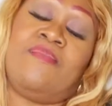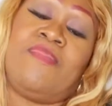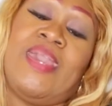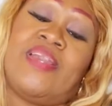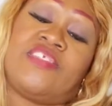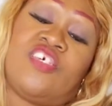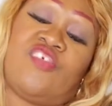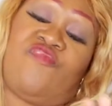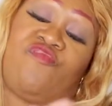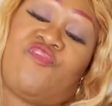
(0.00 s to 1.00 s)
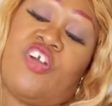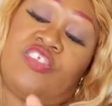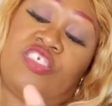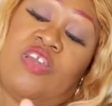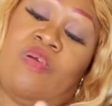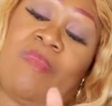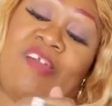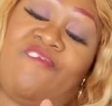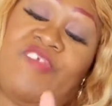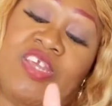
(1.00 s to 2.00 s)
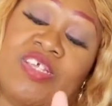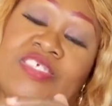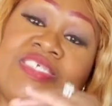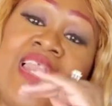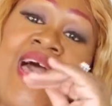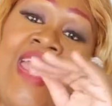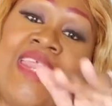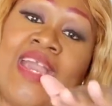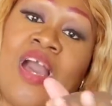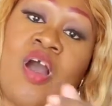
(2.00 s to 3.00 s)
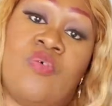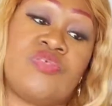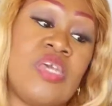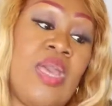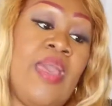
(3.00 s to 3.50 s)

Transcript: big to the front here when my feet is sliding out.